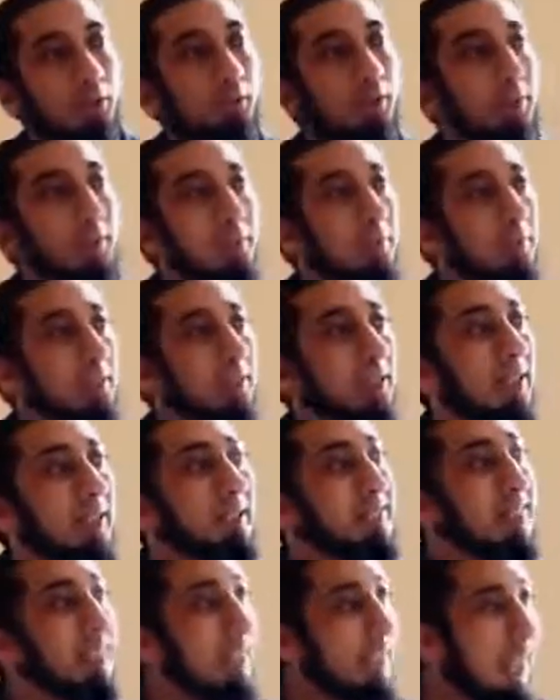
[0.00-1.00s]
So we can be
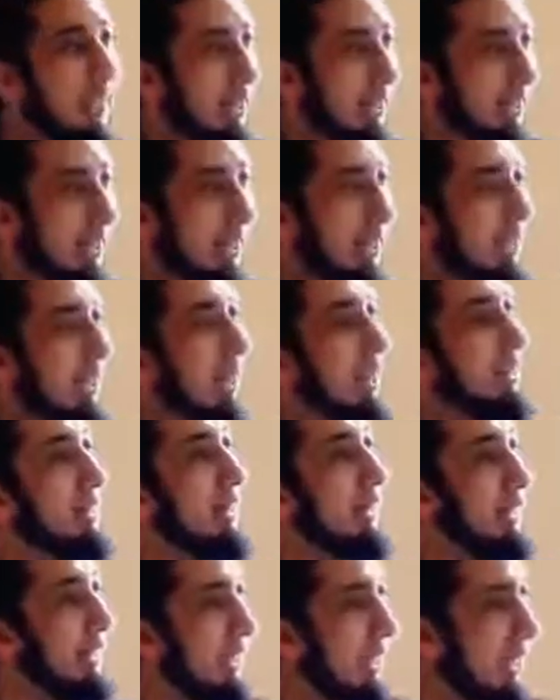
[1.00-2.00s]
cleansed again. And
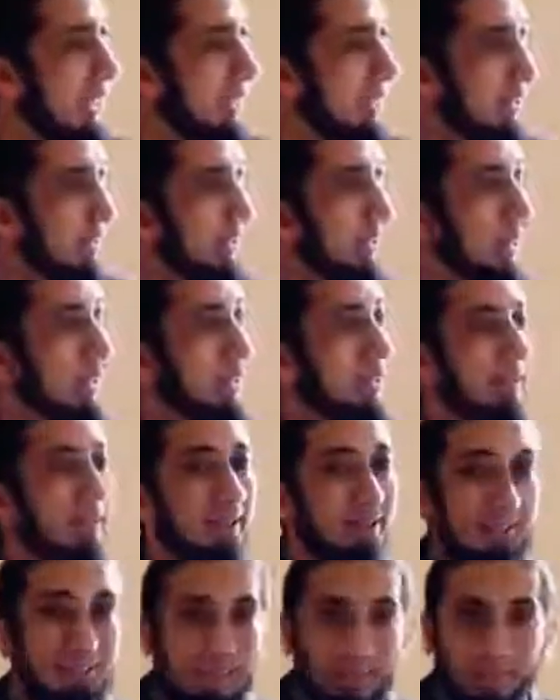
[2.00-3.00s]
then again. And
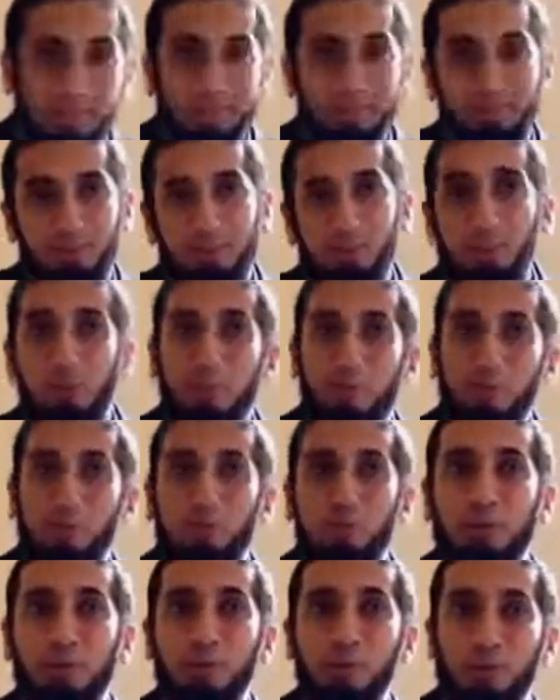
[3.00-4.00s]
then again.
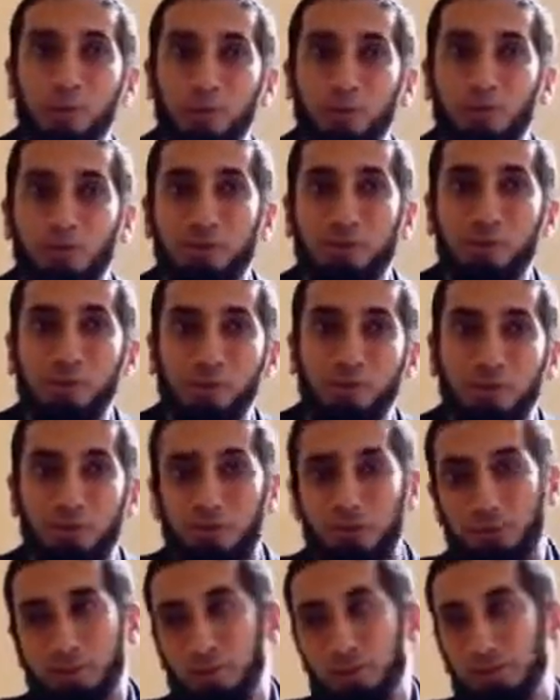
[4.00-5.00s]
Over and over and
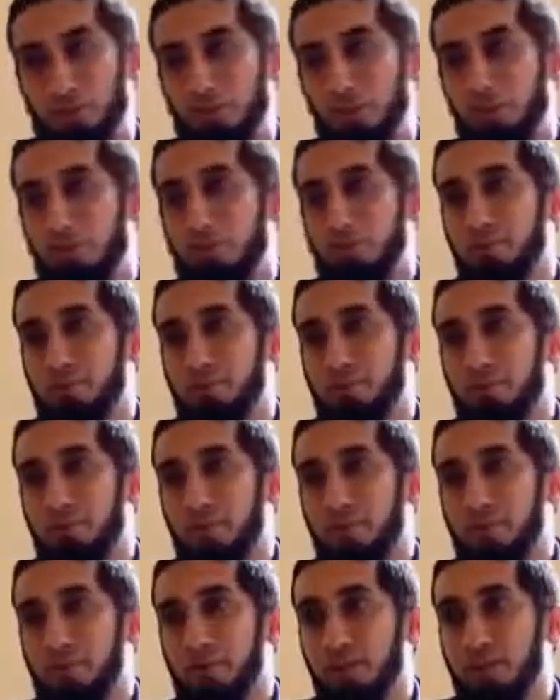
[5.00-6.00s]
over.
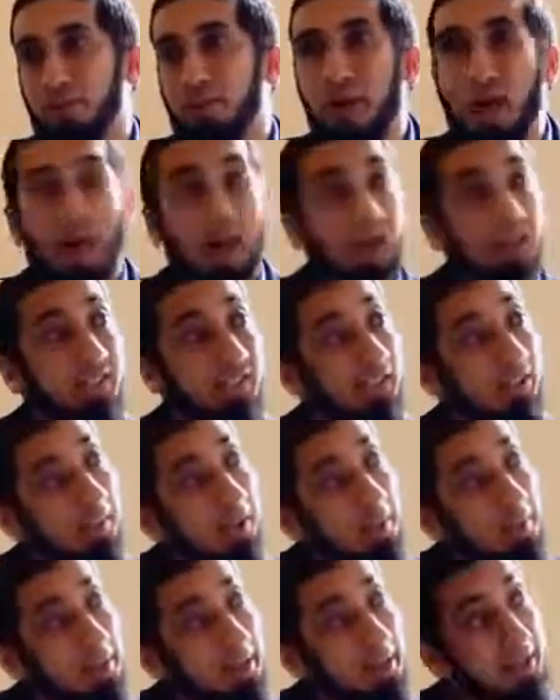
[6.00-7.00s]
Us
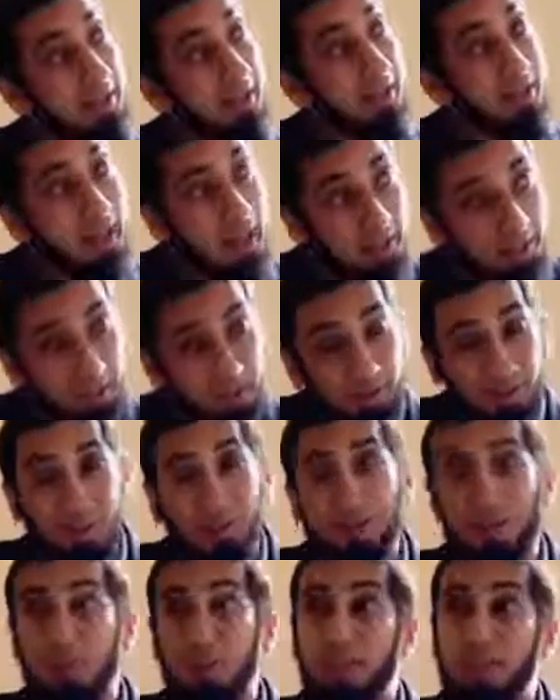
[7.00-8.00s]
coming together
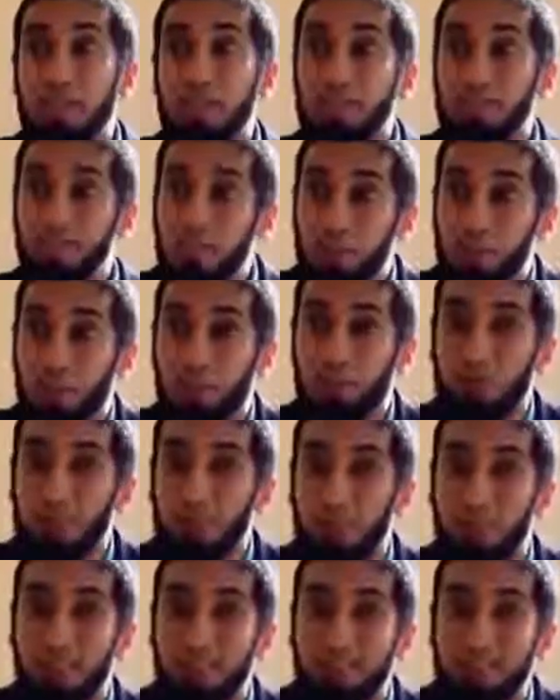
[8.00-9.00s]
is a recognition of
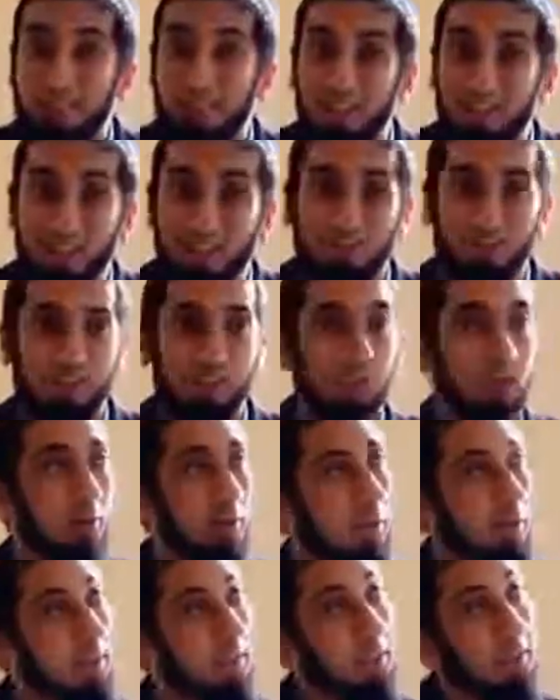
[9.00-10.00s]
Allah's kingdom.
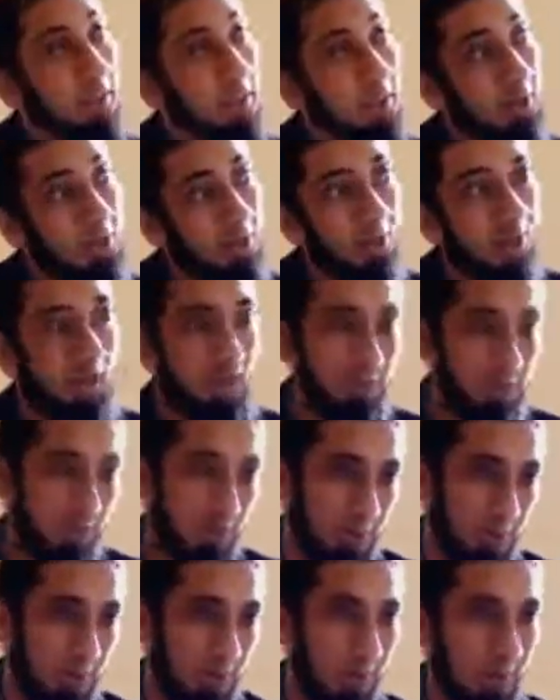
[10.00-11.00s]
When the king calls,
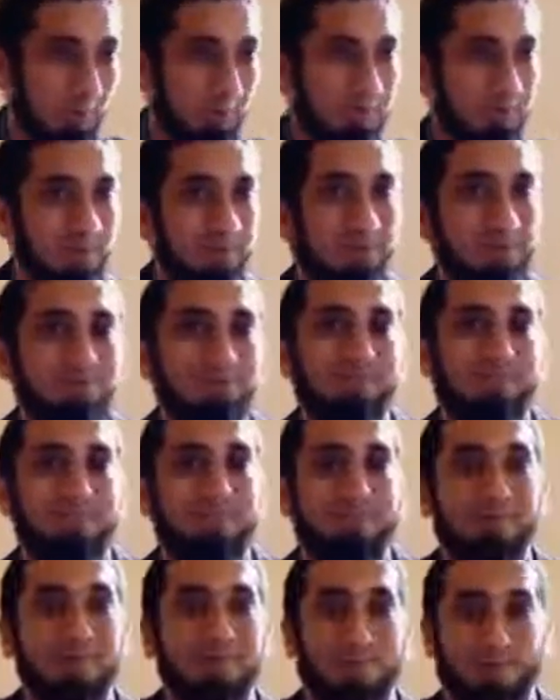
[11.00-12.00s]
you show up.
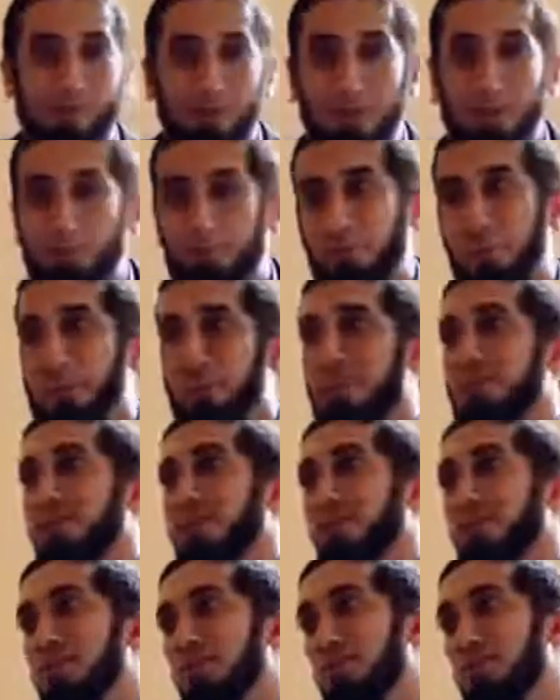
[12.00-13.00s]
It's Friday prayer.